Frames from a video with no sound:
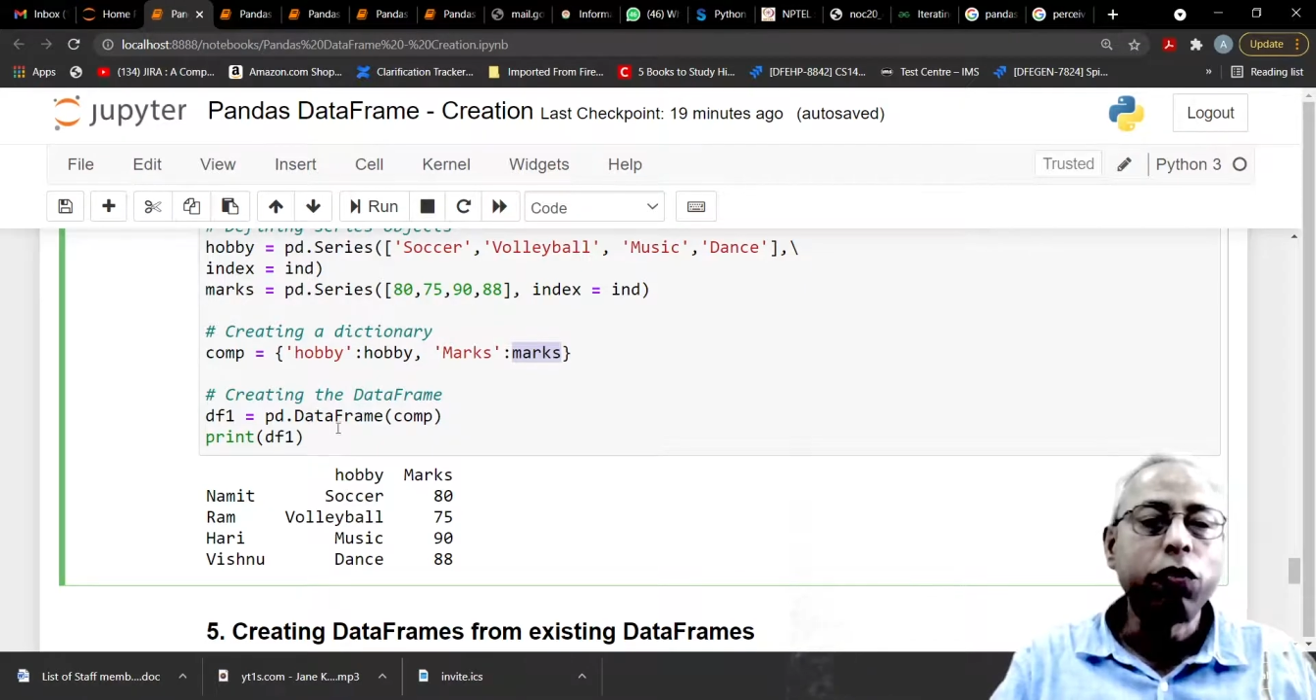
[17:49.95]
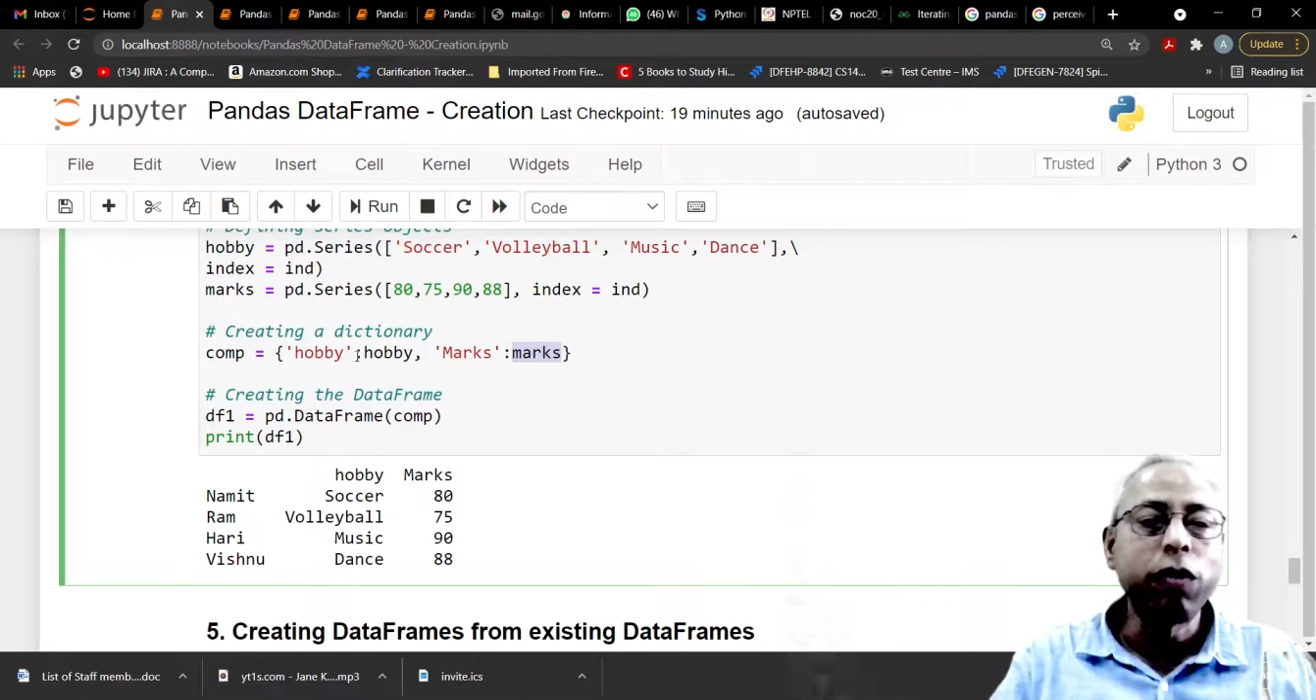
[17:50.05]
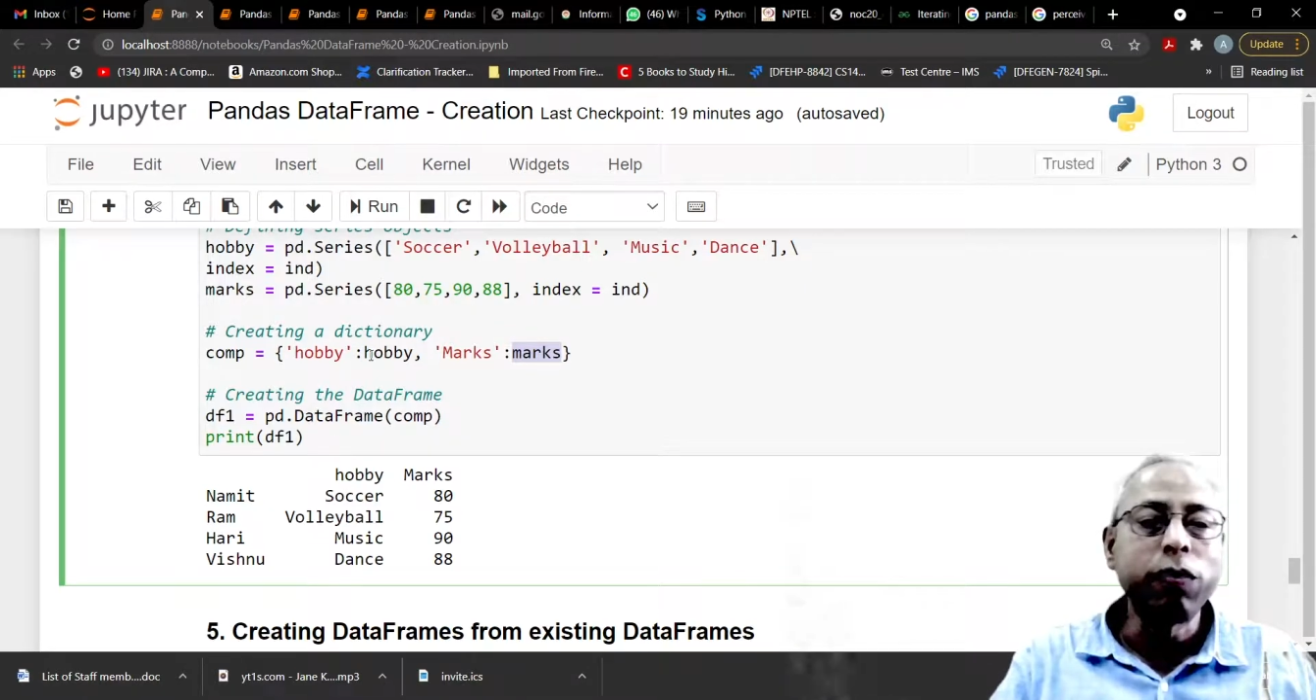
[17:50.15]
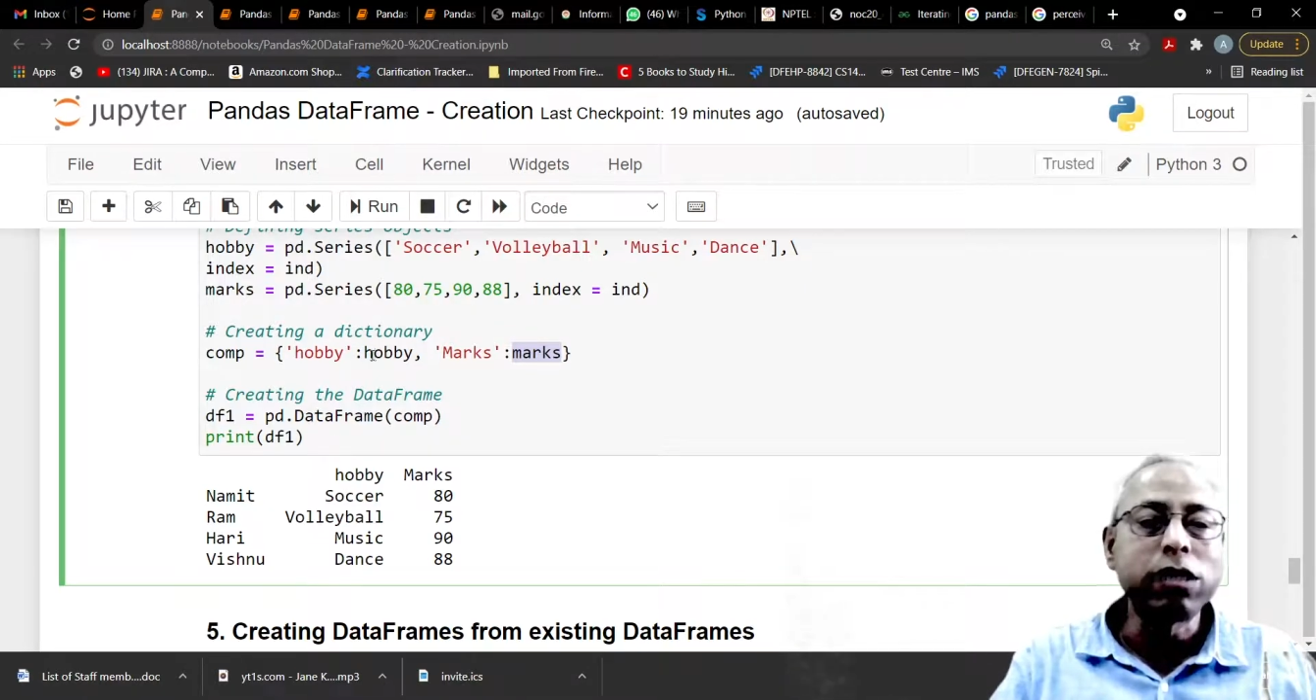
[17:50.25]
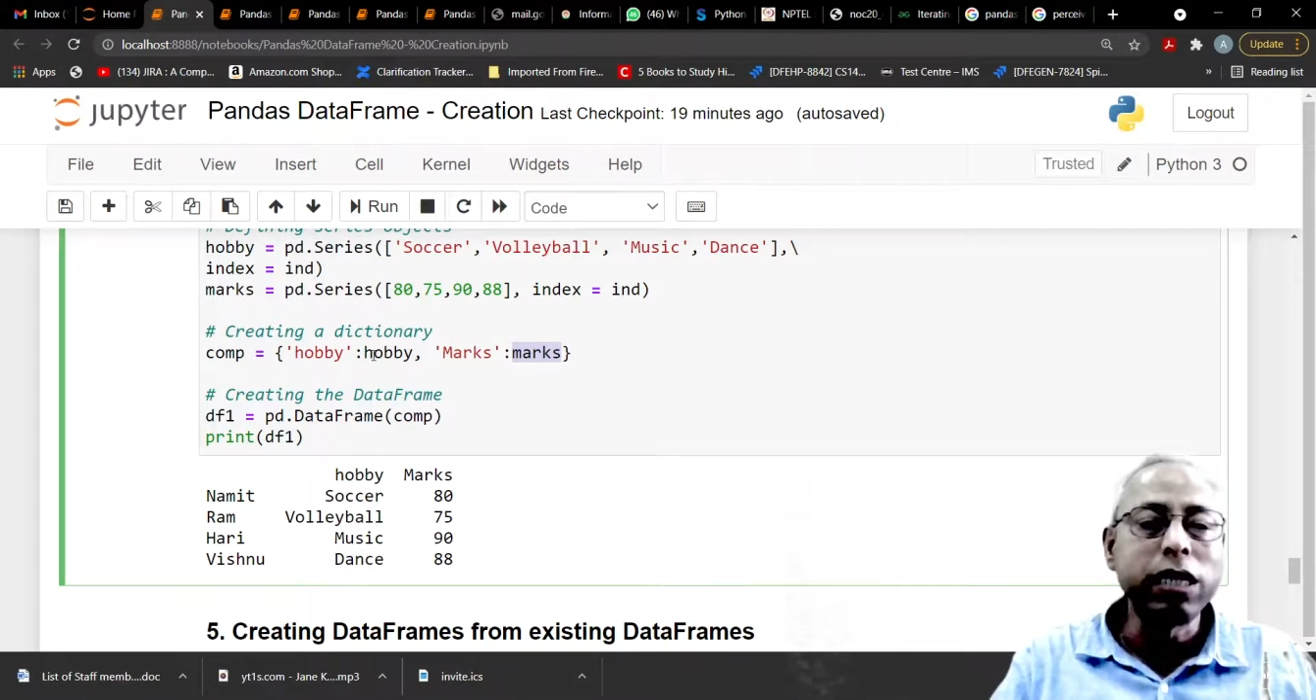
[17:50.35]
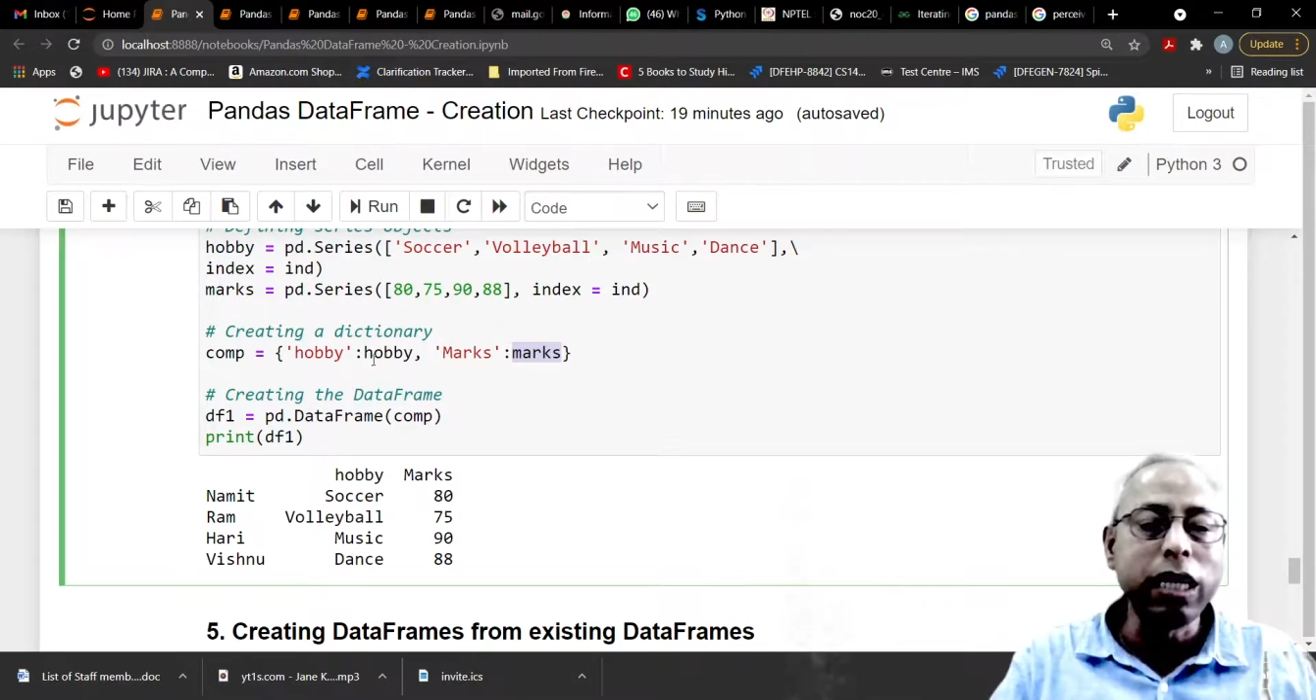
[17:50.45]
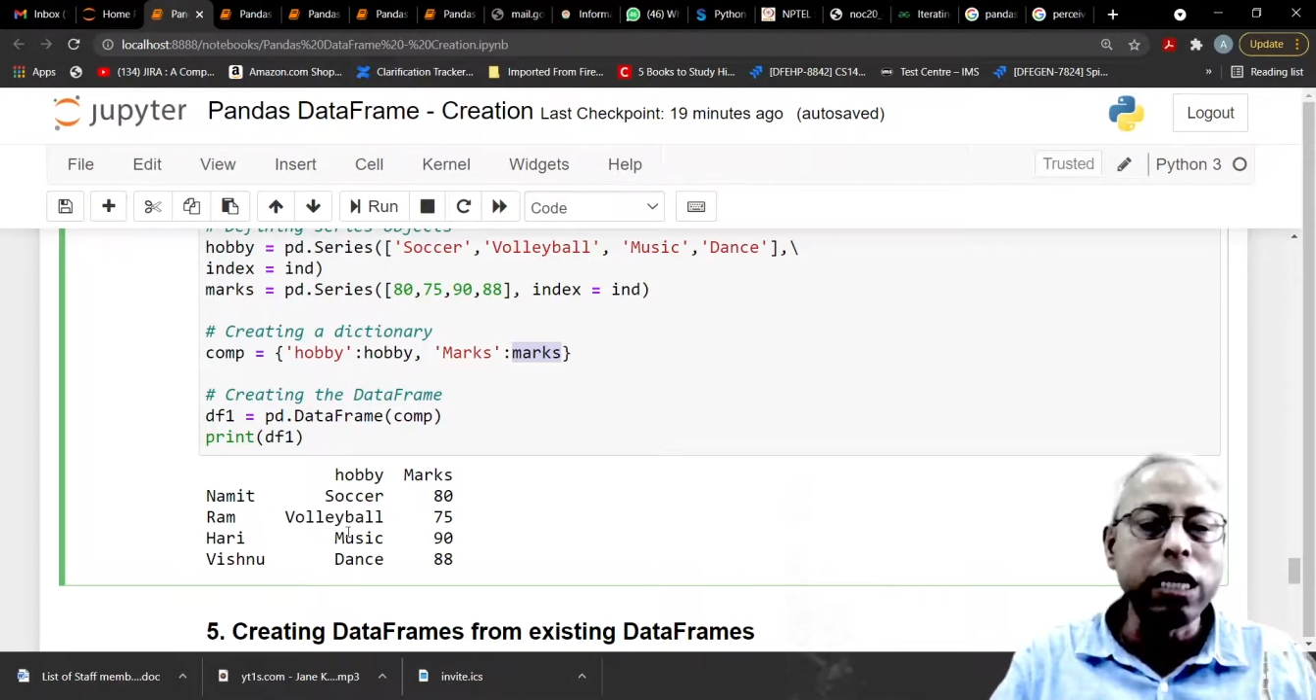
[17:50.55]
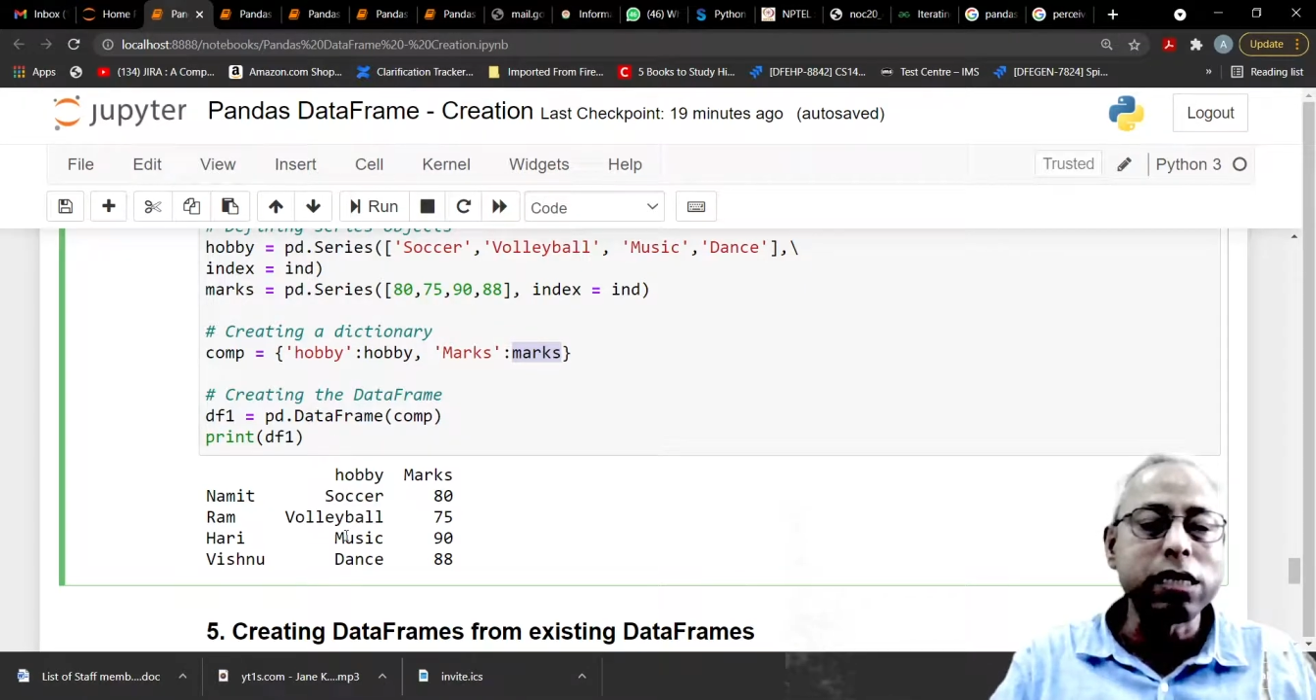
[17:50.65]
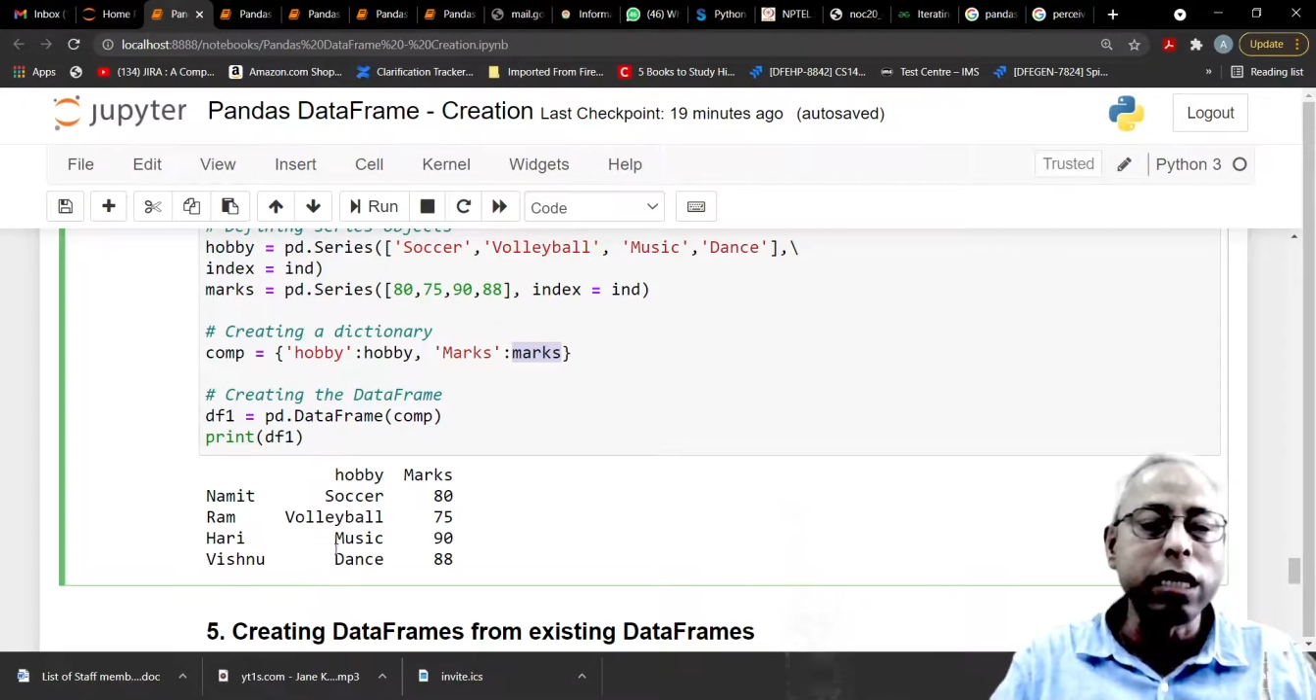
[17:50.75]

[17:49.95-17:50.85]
from the series